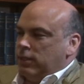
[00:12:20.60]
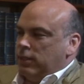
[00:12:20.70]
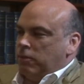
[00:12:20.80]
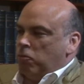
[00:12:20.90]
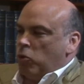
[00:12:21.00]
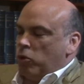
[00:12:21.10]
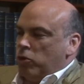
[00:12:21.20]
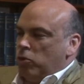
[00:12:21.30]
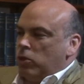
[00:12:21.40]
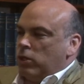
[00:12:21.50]
The more
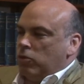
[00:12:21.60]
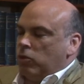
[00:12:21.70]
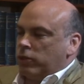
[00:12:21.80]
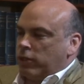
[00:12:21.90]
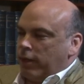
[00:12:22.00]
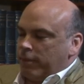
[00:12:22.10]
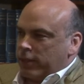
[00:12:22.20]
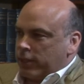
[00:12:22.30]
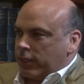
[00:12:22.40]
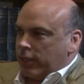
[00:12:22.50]
you look at what's
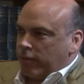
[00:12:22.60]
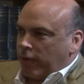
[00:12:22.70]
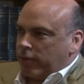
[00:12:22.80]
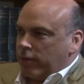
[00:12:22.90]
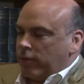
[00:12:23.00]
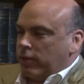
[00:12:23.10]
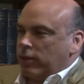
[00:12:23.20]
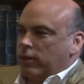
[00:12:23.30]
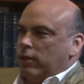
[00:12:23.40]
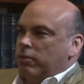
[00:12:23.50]
coming together, so
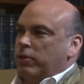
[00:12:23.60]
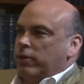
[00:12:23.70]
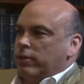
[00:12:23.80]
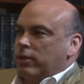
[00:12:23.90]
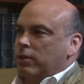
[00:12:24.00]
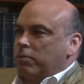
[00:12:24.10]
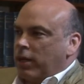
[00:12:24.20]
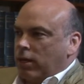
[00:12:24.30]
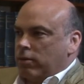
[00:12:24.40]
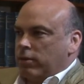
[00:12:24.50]
things like processor
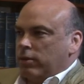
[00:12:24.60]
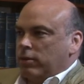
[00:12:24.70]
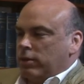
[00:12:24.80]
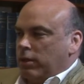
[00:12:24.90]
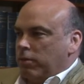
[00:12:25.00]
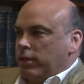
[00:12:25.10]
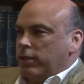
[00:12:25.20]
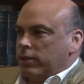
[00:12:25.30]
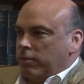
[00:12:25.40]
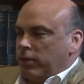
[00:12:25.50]
power doubling
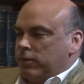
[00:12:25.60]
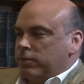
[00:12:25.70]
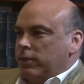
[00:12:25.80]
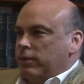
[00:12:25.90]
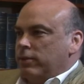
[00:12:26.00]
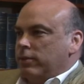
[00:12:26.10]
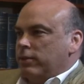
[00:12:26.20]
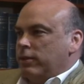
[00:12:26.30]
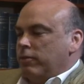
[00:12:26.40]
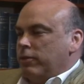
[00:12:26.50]
in
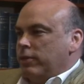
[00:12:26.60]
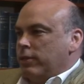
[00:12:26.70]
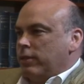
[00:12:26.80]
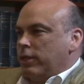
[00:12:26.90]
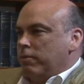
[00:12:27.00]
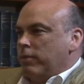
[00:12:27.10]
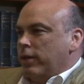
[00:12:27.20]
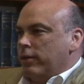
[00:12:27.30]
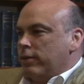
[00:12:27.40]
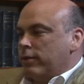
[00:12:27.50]
smartphones every 6-8
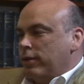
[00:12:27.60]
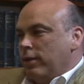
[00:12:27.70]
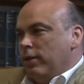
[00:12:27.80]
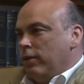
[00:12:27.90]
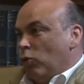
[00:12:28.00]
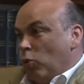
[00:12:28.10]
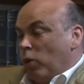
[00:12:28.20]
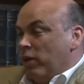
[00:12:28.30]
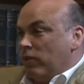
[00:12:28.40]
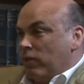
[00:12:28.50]
months,
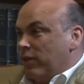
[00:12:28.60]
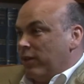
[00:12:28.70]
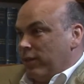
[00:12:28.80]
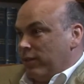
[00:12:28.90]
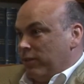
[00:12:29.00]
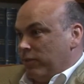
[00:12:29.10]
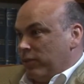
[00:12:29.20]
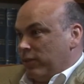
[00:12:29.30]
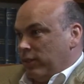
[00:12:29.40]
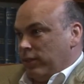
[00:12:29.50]
always on
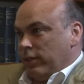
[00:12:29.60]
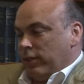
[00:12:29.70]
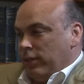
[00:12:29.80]
connectivity,